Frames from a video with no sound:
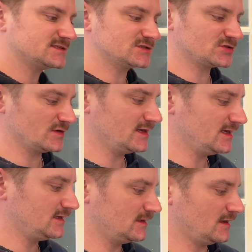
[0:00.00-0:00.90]
the
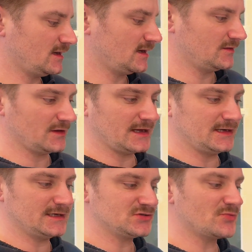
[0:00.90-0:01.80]
tree, the
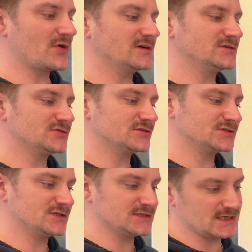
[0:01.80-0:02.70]
initial branch
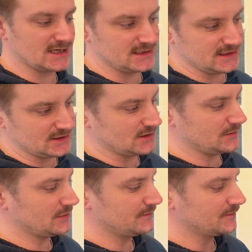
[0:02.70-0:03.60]
structure tidied
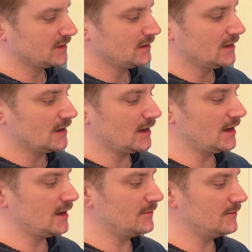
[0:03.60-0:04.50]
up.
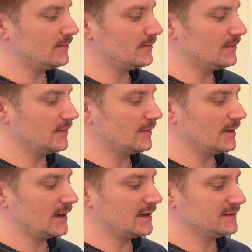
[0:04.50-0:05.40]

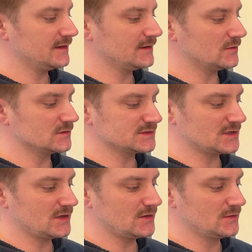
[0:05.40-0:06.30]
I think
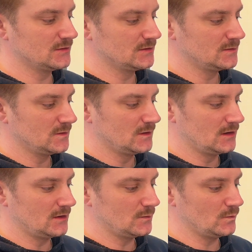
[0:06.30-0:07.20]
also
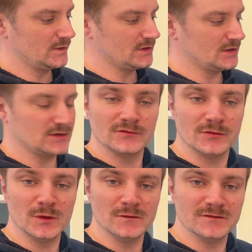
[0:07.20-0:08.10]
we can
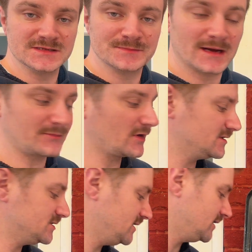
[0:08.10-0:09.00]
remove this back
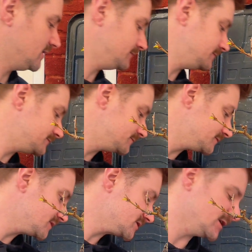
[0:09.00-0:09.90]
branch here,
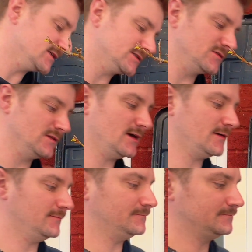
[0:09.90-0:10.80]
so let's do that.